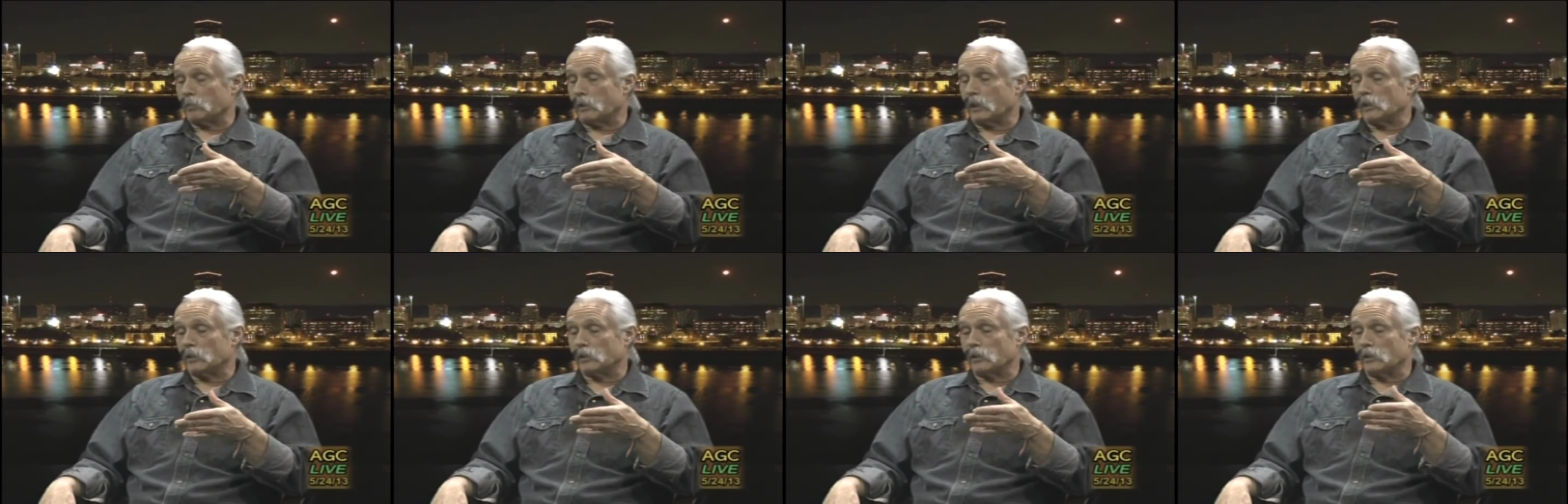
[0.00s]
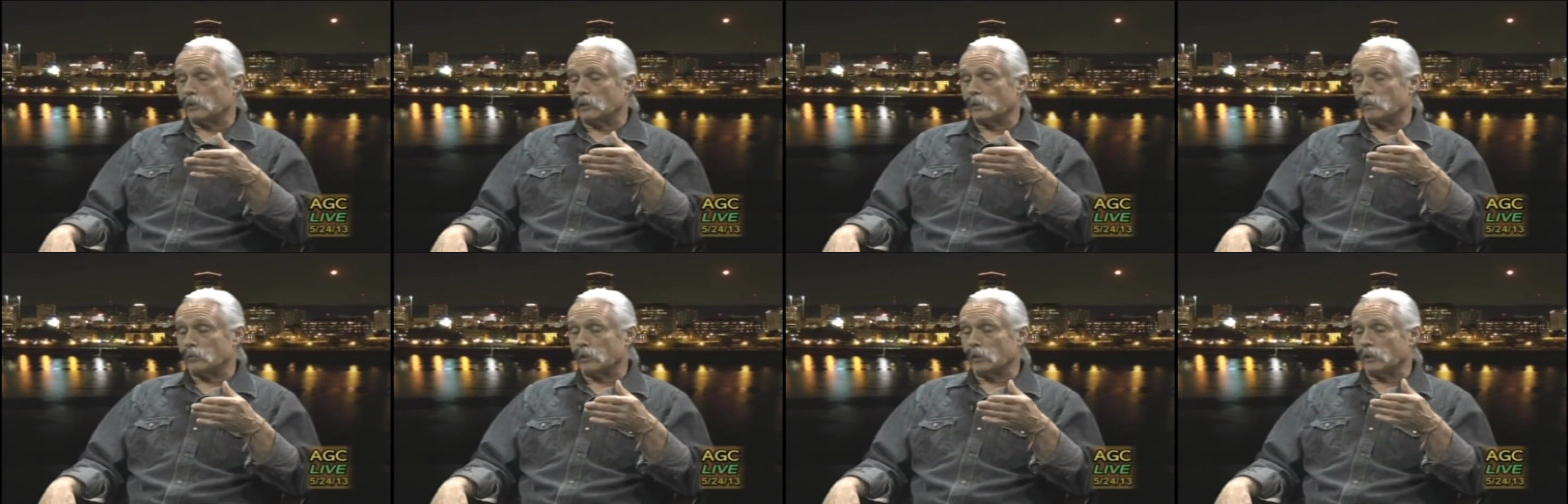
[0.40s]
but I saw
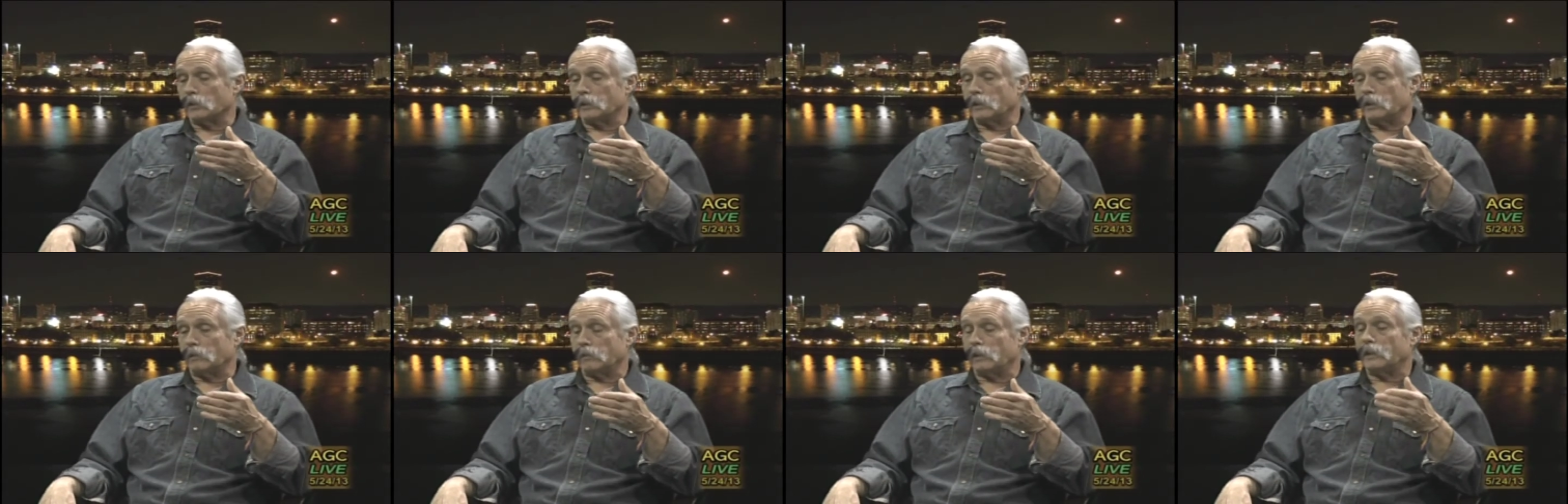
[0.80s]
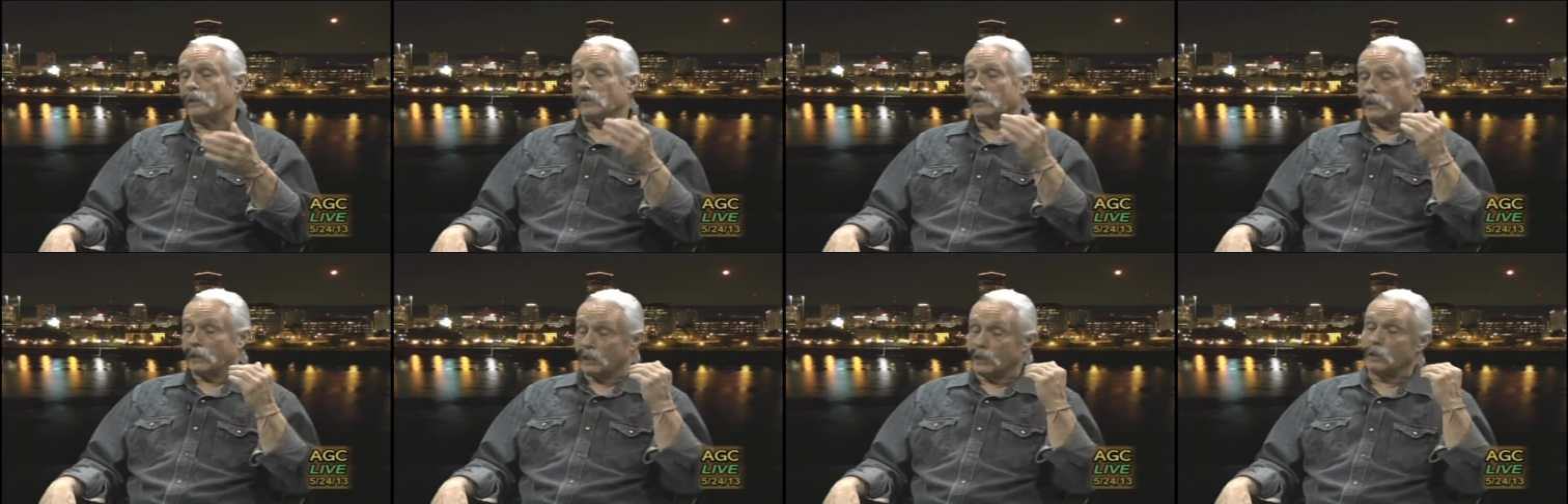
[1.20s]
something on TV
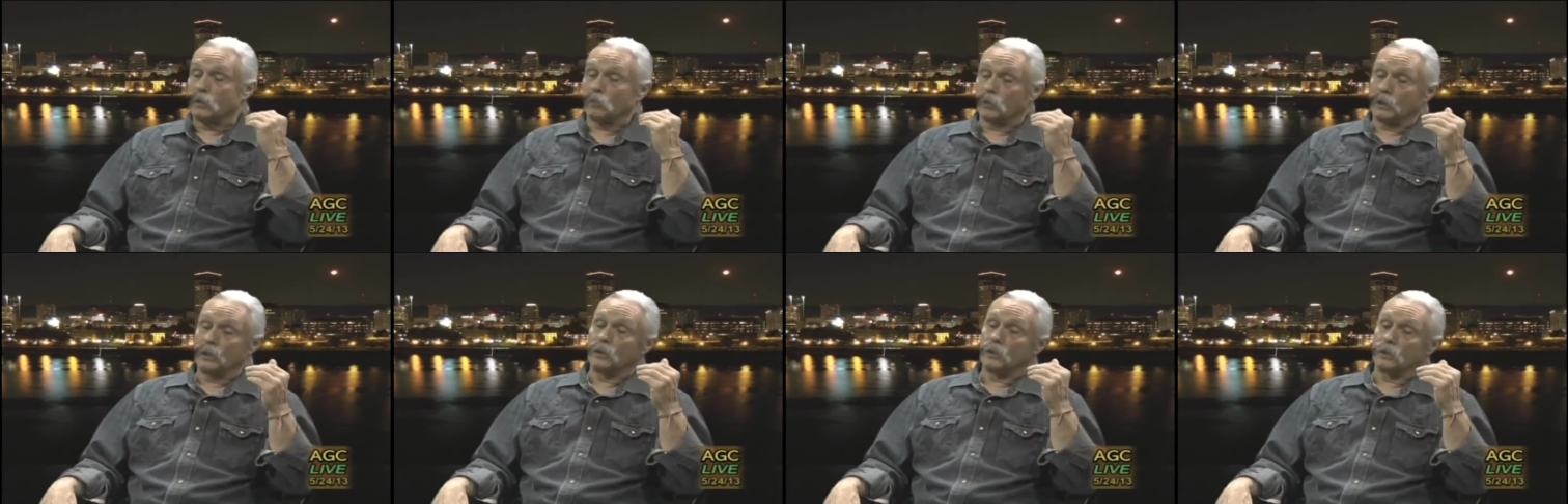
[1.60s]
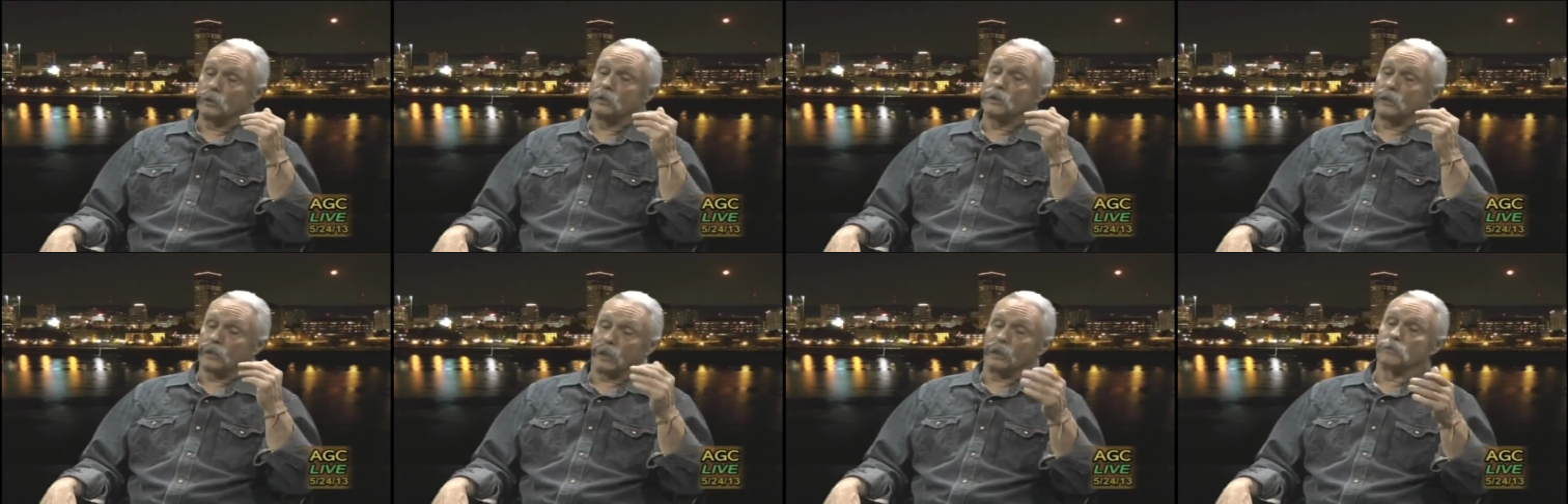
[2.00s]
that they did a really
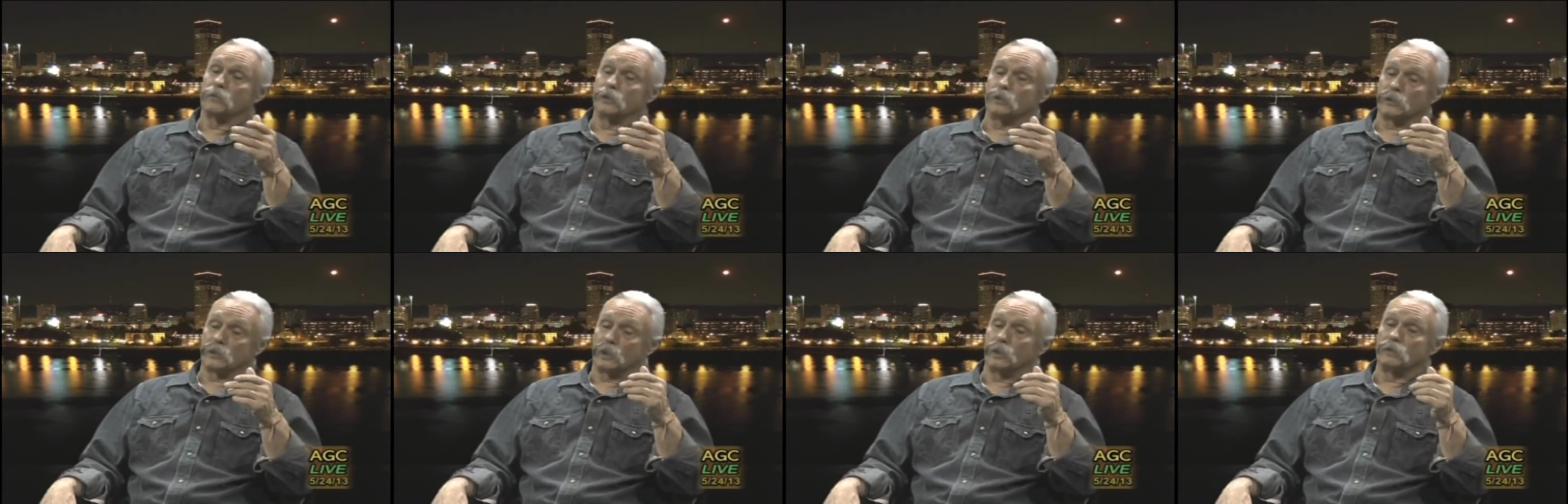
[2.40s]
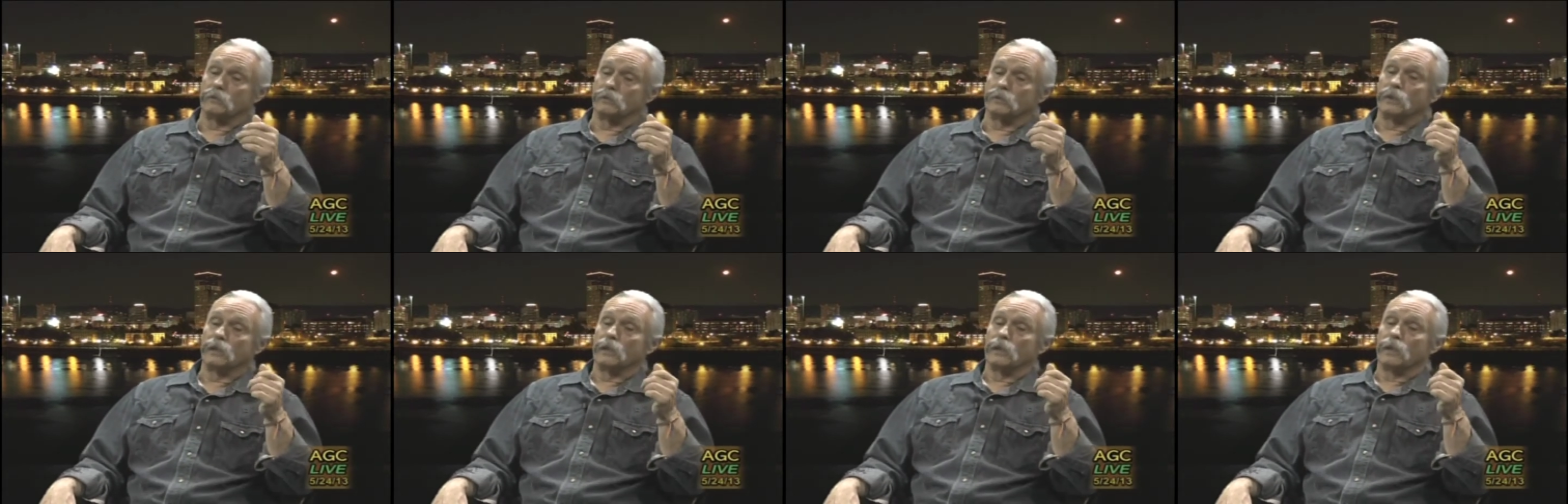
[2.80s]
good coverage of